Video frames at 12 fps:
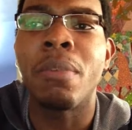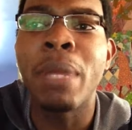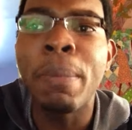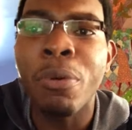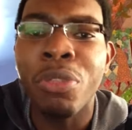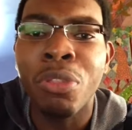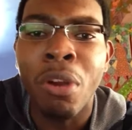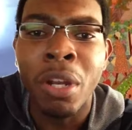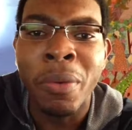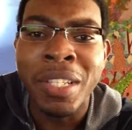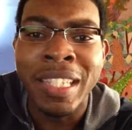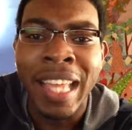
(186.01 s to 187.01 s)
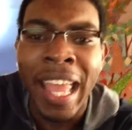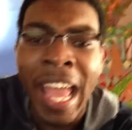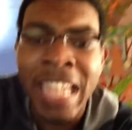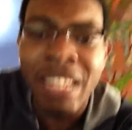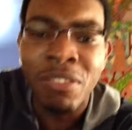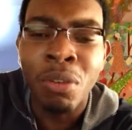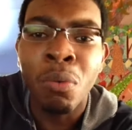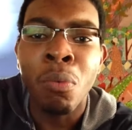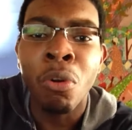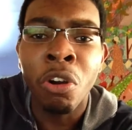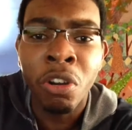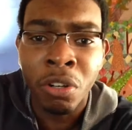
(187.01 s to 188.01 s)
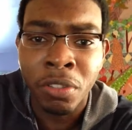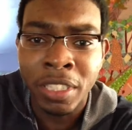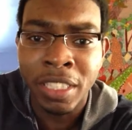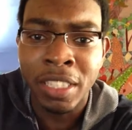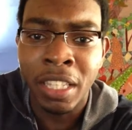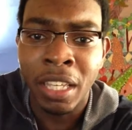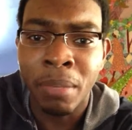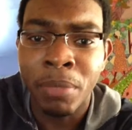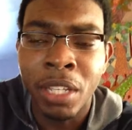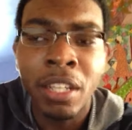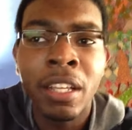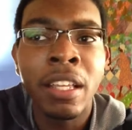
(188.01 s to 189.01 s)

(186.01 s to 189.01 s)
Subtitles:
people thought it was the end of the world, it seemed.